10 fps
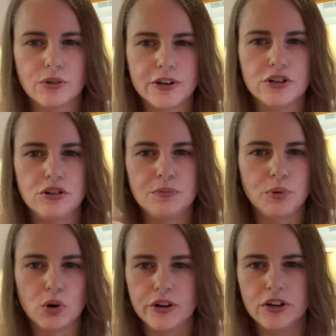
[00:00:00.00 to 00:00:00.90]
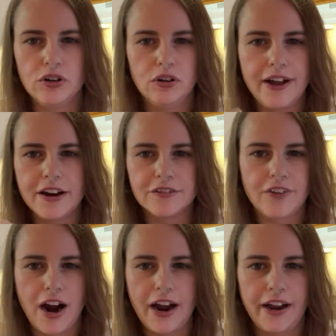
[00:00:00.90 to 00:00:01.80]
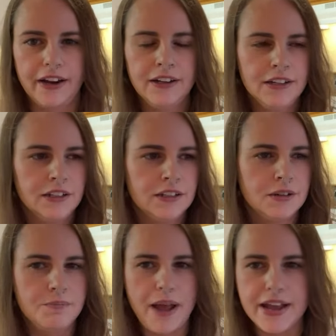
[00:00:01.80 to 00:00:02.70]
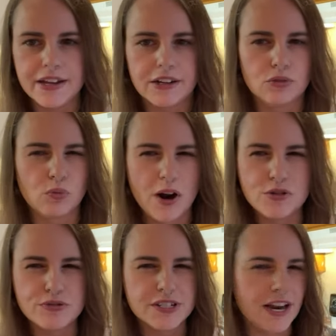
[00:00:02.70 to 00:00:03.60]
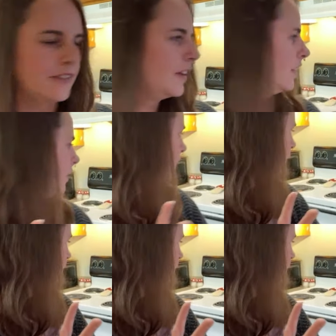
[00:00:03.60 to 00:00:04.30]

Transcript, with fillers: grill, broil, air fry, bake, roast, I think,